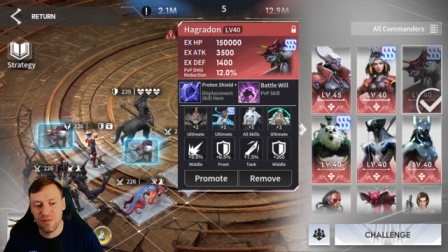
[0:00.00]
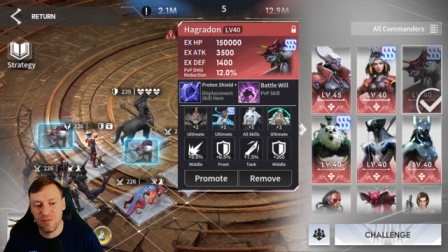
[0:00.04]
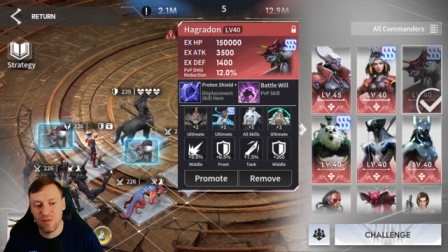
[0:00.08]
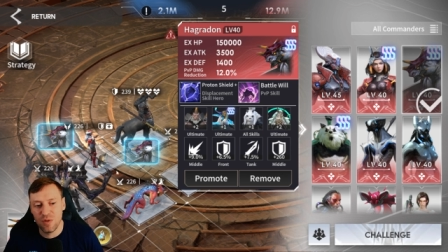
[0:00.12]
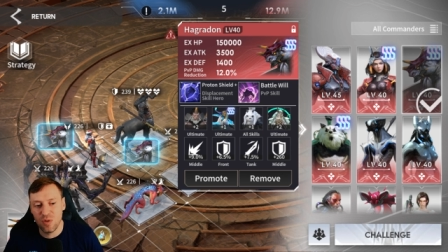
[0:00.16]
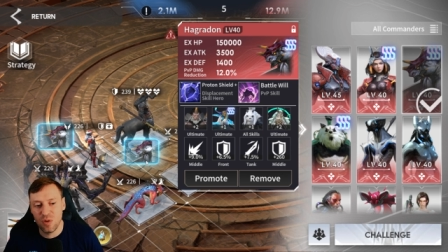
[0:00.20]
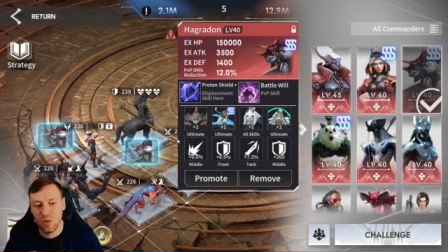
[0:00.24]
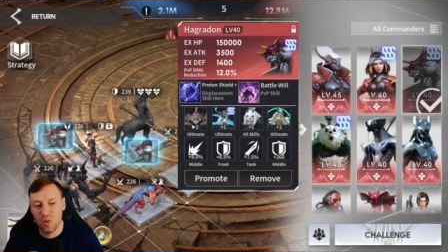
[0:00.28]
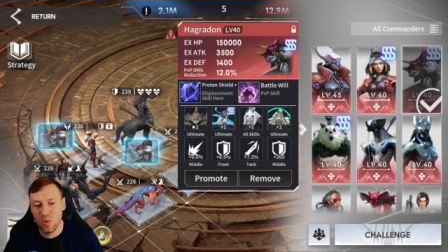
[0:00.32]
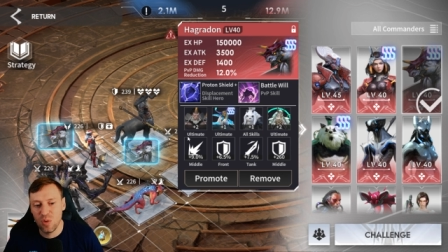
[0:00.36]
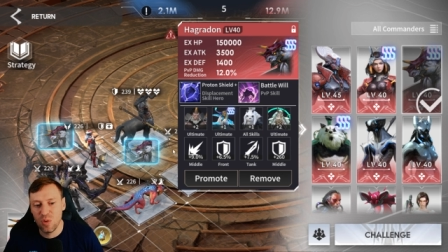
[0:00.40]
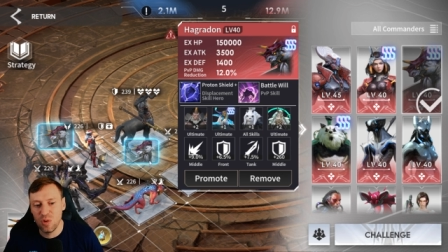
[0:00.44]

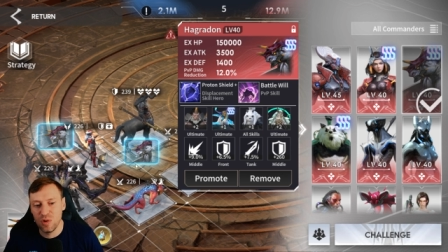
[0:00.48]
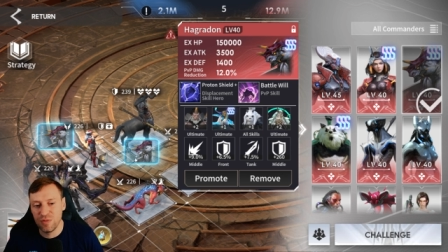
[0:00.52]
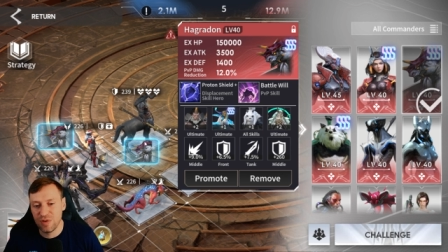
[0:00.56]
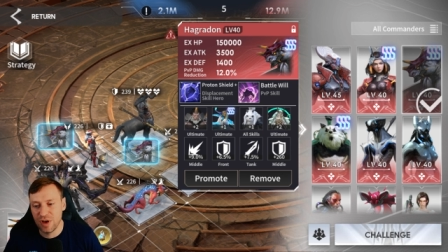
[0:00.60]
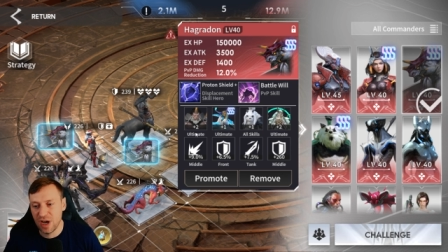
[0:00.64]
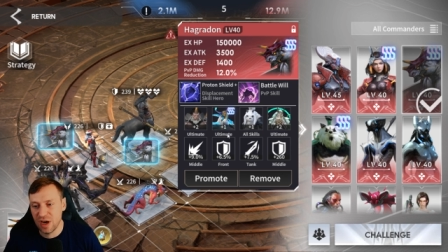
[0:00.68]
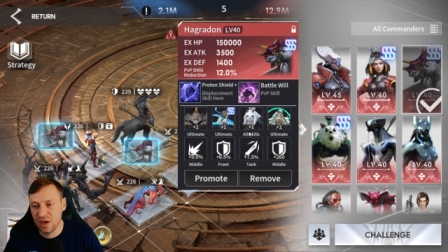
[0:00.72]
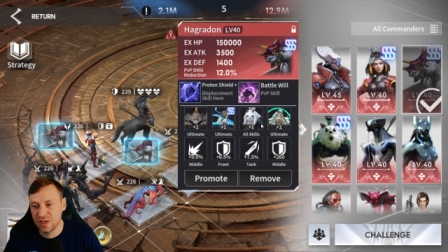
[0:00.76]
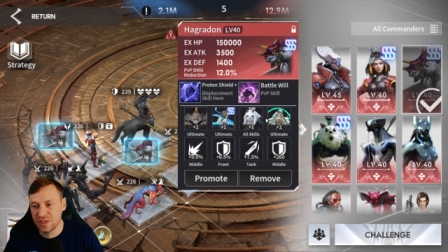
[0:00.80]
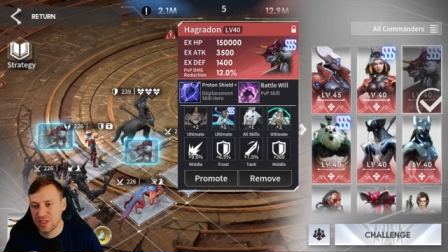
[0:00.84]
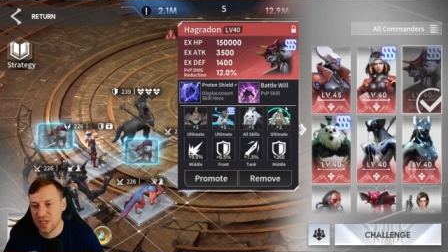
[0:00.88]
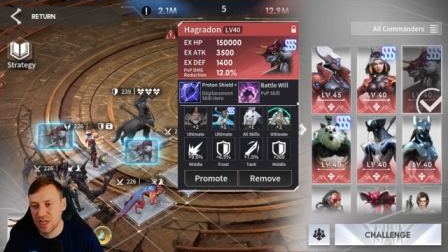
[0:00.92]
for all of
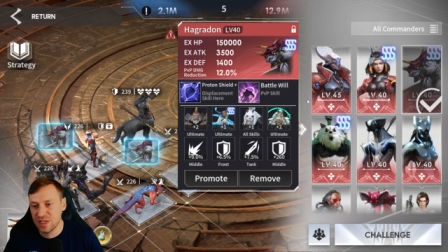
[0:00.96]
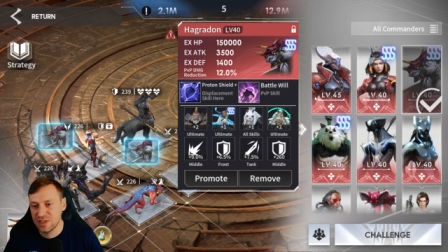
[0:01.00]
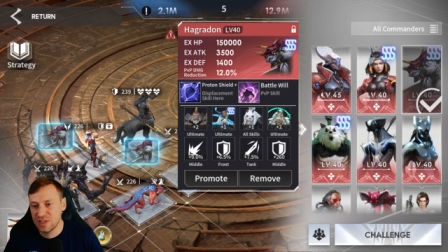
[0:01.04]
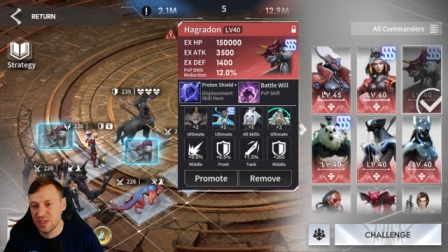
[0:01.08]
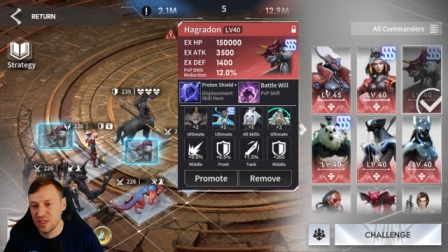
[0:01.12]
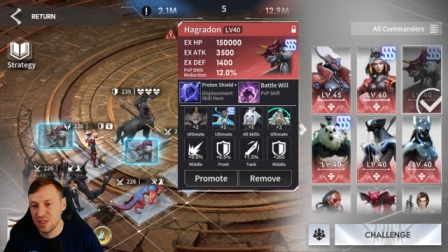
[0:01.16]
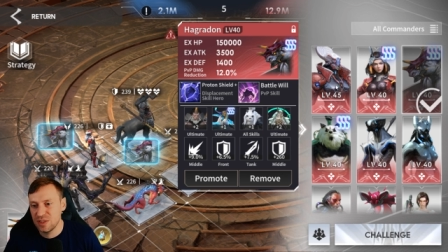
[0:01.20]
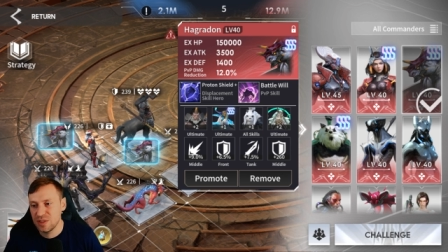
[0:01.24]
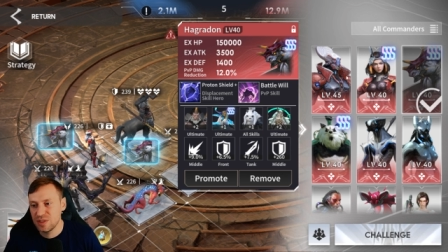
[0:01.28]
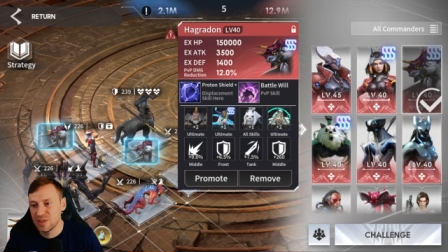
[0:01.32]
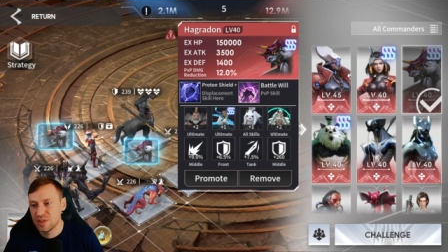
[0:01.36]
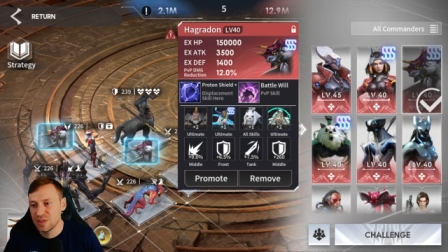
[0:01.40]
our
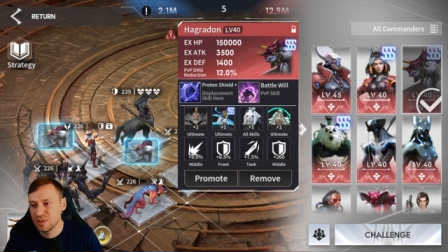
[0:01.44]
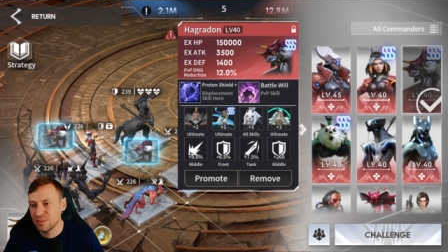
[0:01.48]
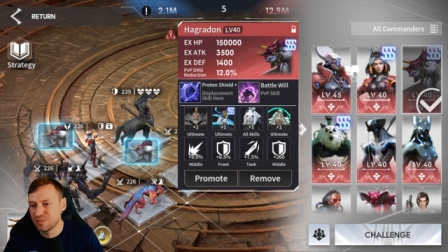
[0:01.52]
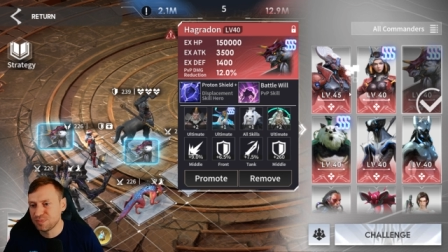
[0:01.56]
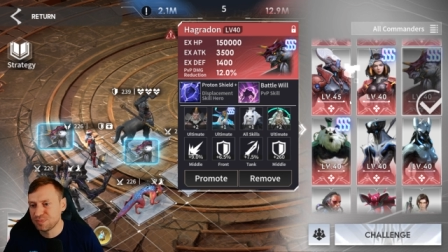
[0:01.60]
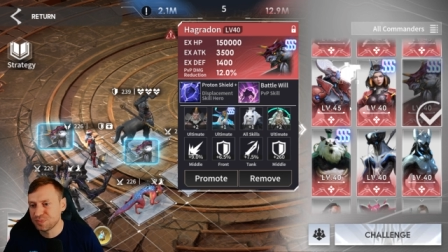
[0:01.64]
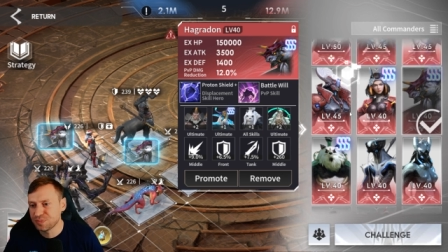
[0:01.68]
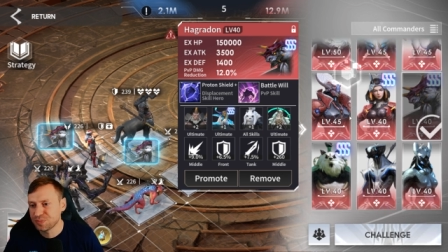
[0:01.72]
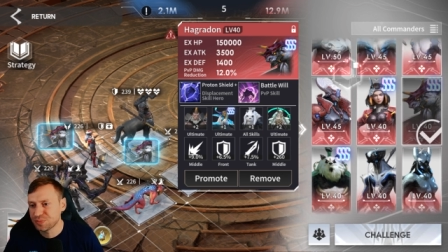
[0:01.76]
assassins.